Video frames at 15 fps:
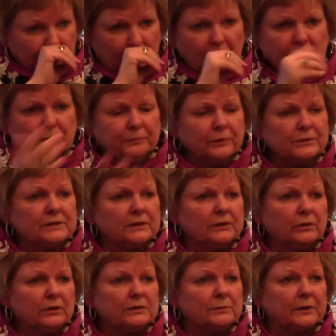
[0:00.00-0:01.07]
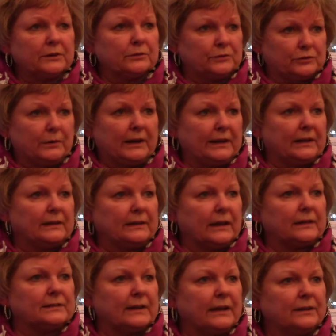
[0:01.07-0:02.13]
And the first thing you always want to do is try to get a
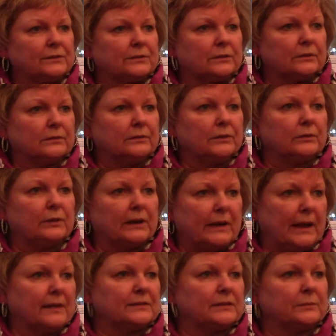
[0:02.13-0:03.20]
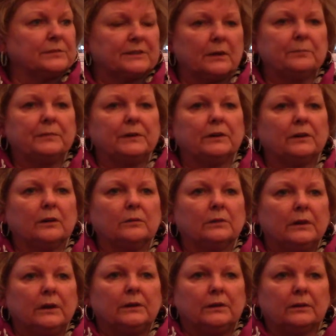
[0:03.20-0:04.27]
yes answer. You're going to ask them something, you know.
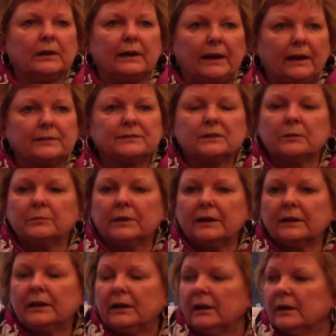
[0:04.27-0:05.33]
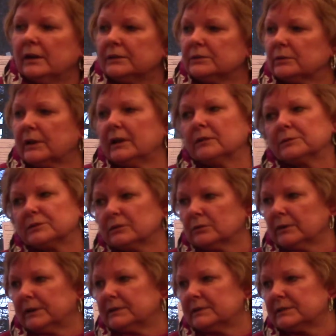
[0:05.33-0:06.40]
You're going to ask them, like, so Gail, it was so
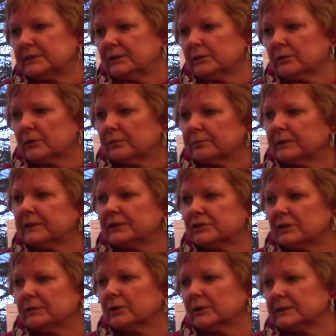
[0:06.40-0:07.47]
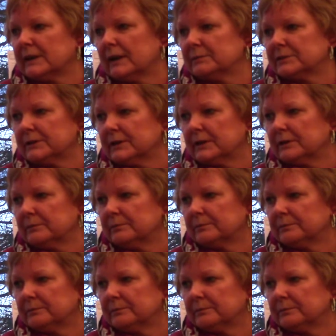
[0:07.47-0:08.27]
great to see you, girlfriend. Did you have a good time tonight?